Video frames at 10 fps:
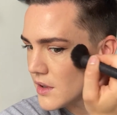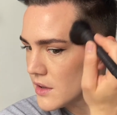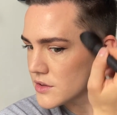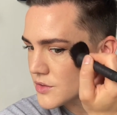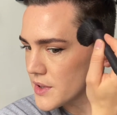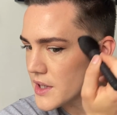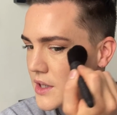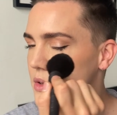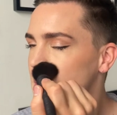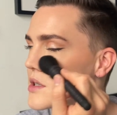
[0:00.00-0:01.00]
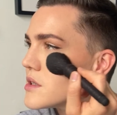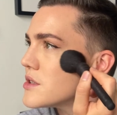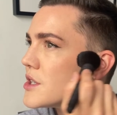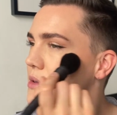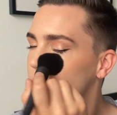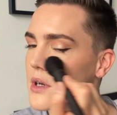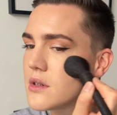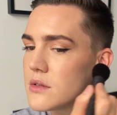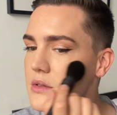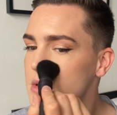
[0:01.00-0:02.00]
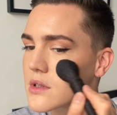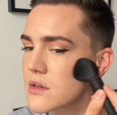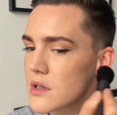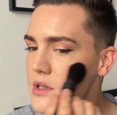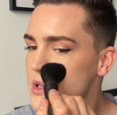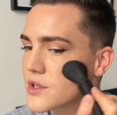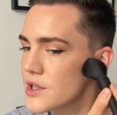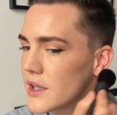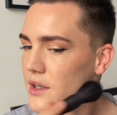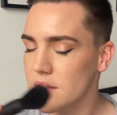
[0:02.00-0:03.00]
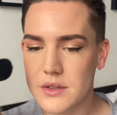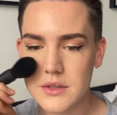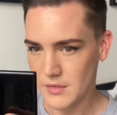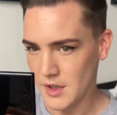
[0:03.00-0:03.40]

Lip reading: It's really across the cheekbones and across the cheeks.